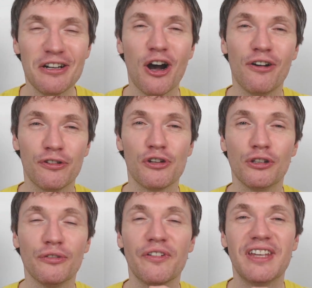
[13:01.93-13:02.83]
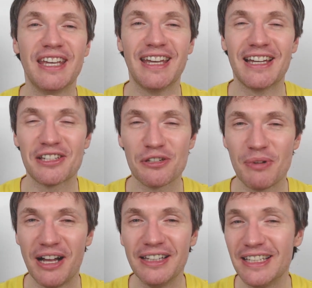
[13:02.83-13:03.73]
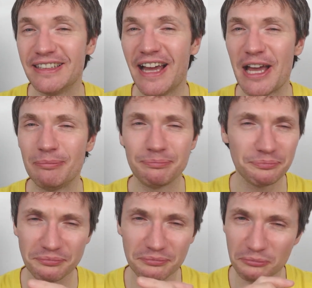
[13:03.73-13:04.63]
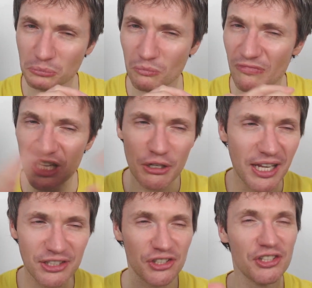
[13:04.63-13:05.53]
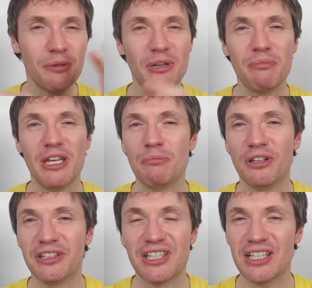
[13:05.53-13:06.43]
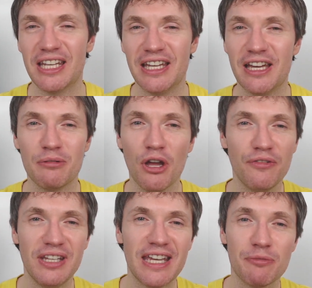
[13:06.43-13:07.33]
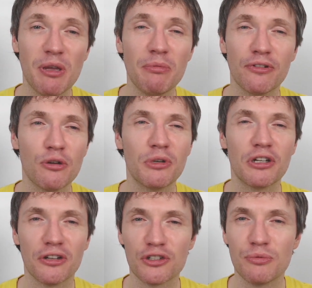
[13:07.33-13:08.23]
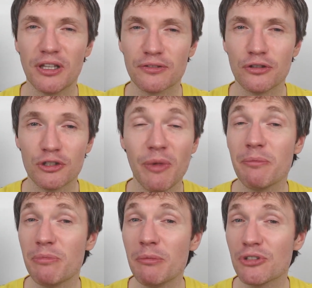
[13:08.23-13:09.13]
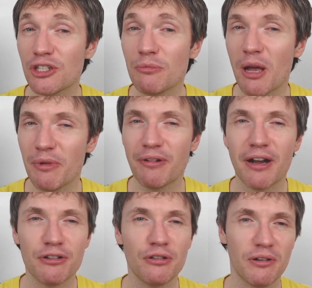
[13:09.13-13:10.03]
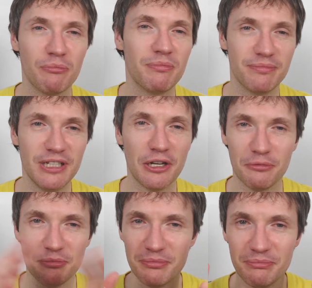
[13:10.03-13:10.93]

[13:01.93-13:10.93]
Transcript: Oh, for your love of Kit Kats as well. Yeah, just so many people, honestly, over the years. People have come and gone as well, of course. People still might be around who have, you know,